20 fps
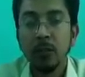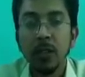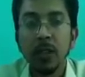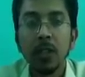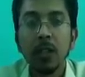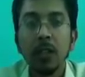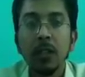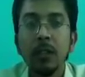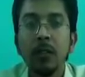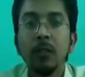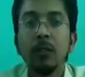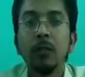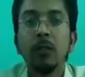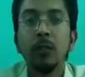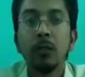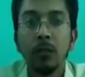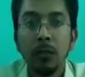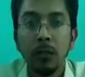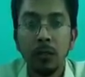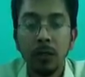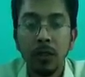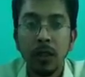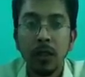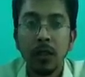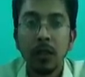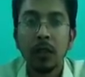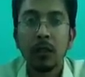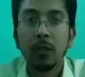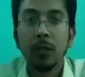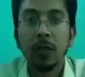Weekly we will
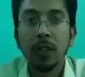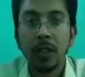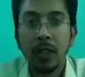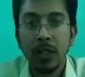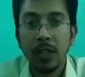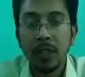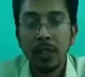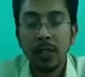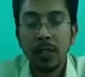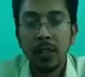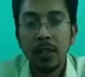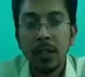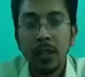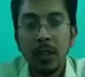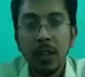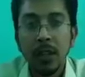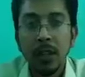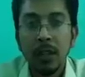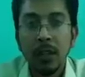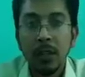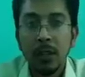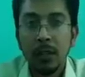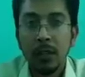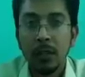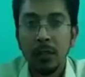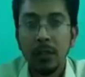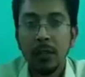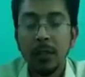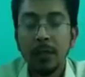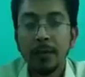conduct one class.
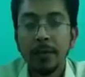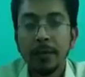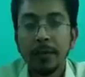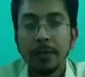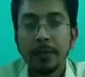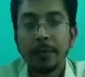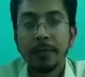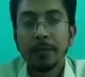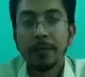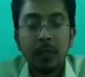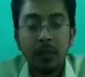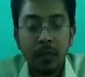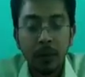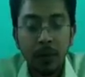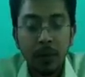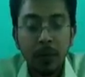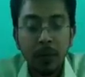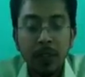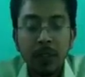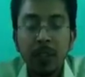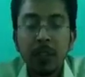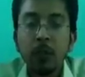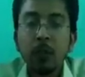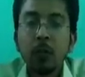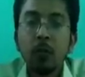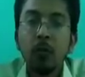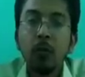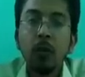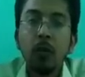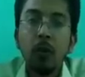And remember
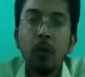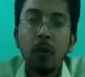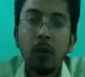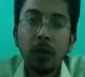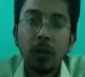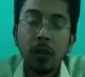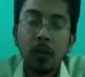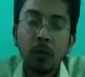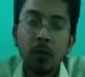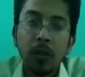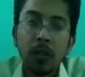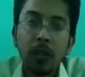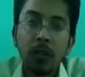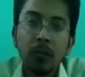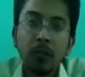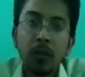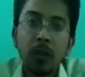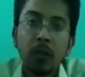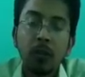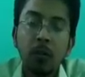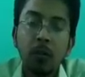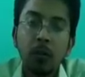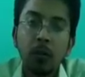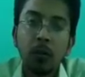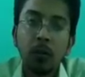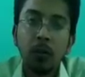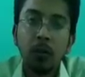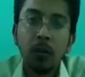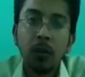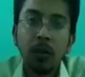that we all are working for a
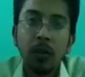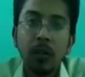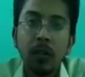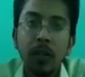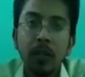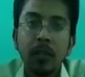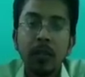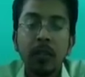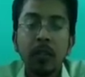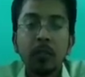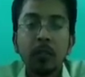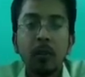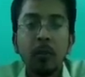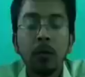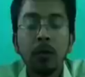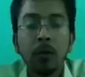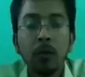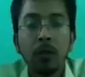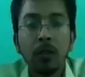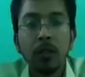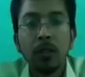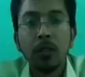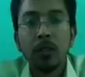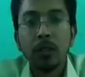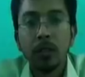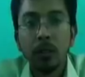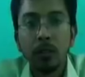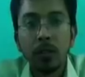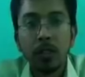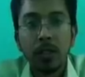common goal, and that common goal
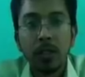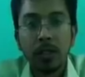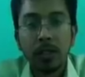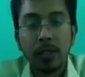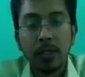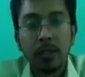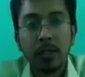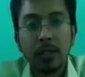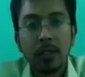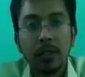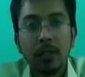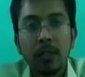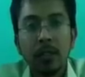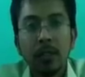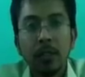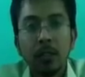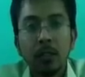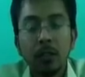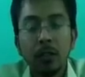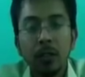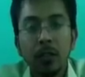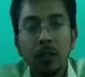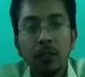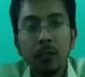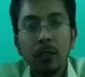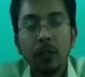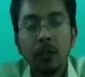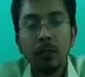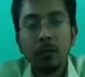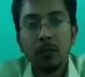is your success. So
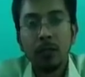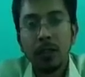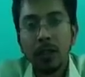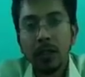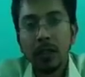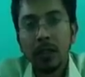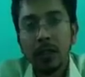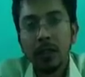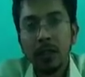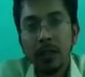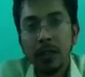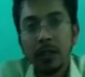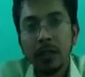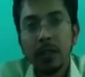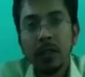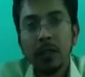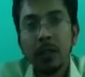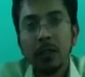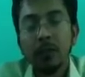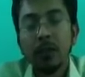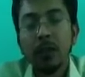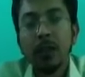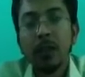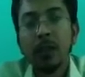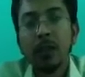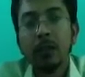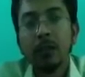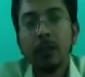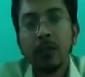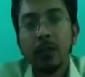if we will work hard and if we will
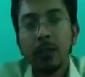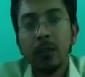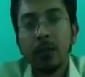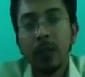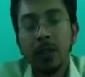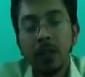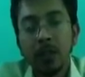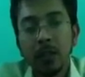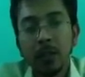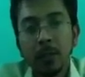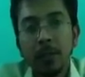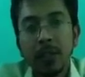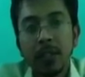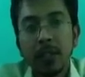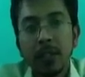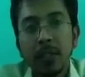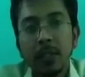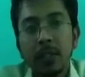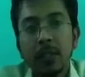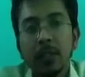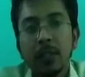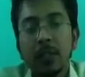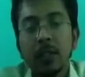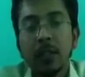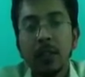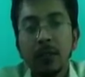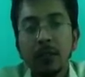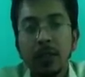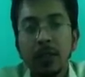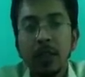give your 100%,
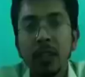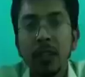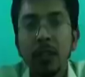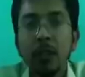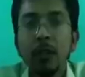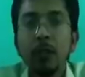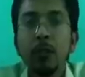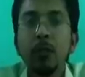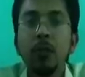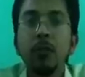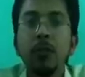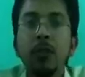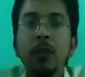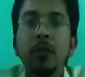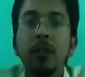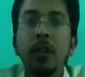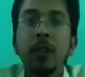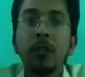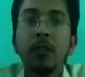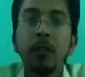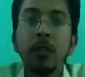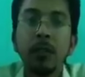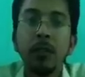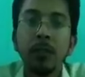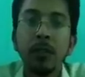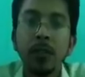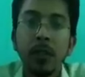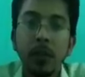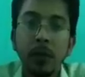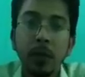then definitely we will try to
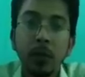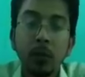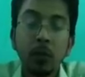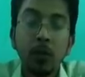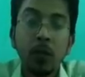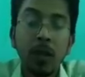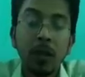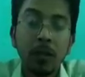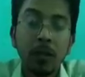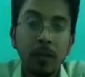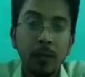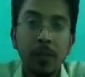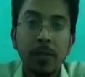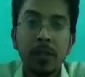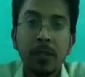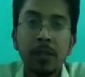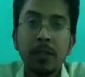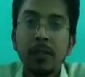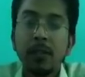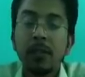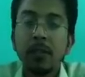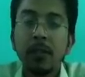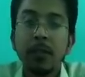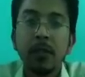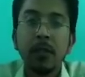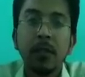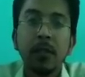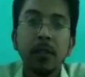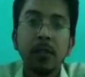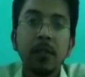give our 200%.
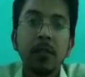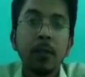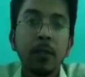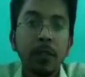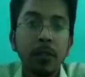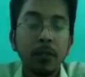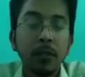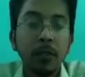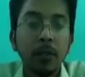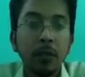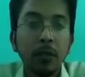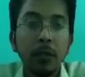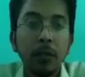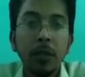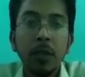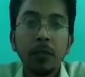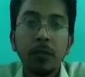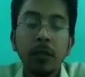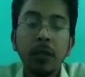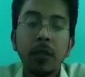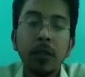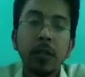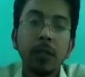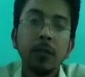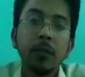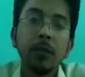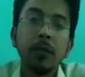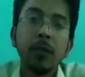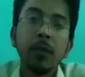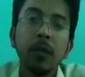So that is depends on you. If
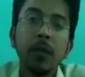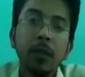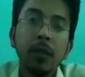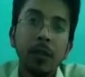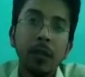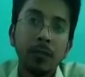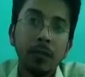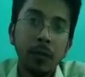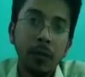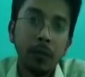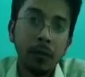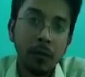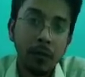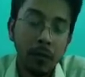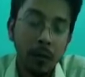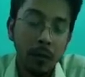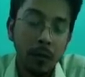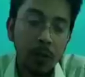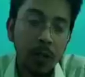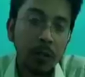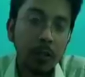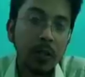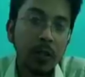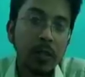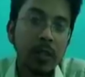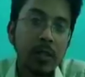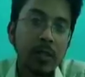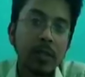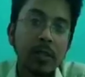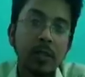you will cooperate with
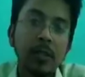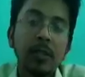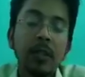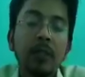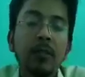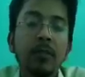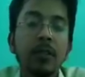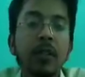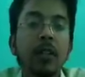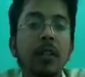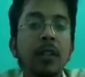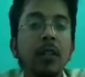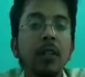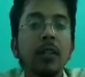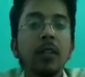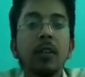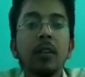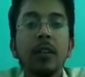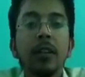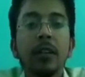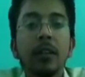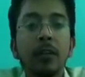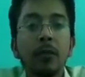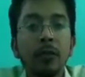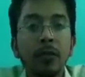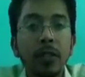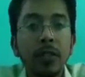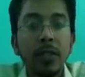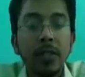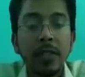us, then definitely you will get a
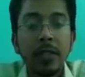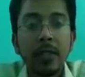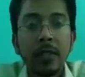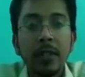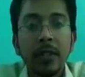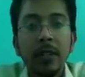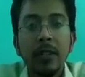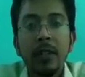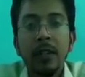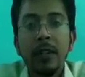good result.